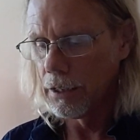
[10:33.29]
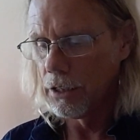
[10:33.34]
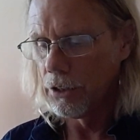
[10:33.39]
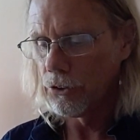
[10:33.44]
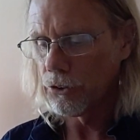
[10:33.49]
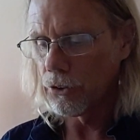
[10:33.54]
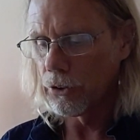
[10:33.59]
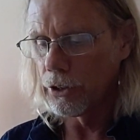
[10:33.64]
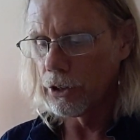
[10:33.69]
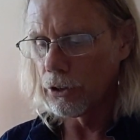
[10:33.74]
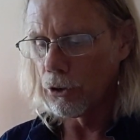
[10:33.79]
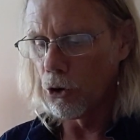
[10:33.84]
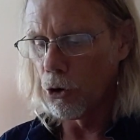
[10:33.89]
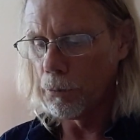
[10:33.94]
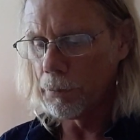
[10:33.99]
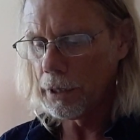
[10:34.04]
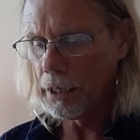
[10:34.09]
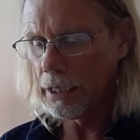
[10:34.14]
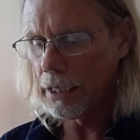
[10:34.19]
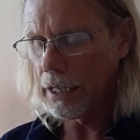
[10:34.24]
So your
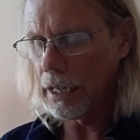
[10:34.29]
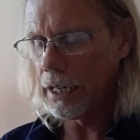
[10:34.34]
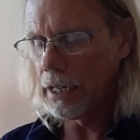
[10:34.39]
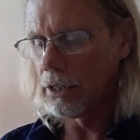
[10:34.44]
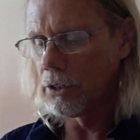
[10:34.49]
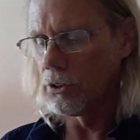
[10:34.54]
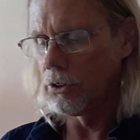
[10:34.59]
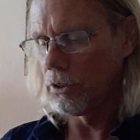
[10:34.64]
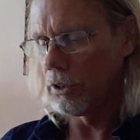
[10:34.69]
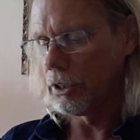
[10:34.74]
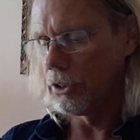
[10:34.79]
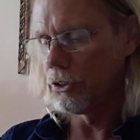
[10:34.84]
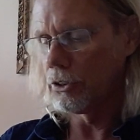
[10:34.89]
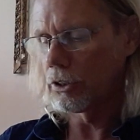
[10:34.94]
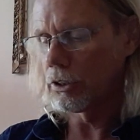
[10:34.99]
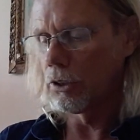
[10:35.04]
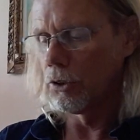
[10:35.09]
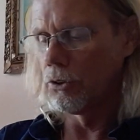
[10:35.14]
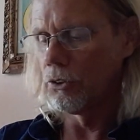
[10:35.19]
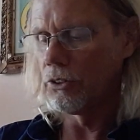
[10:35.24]
opening angle and your
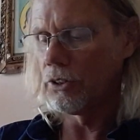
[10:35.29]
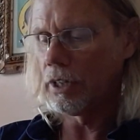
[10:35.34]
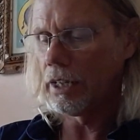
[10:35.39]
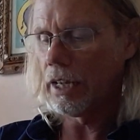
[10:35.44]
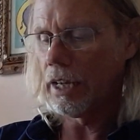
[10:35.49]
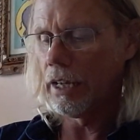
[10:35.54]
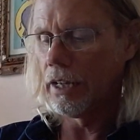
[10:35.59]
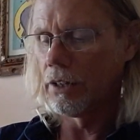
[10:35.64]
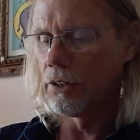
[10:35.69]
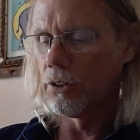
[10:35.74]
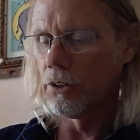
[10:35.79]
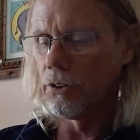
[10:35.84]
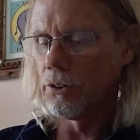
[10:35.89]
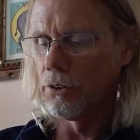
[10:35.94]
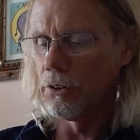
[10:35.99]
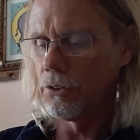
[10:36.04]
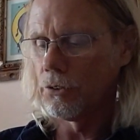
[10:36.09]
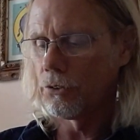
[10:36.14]
closing angle.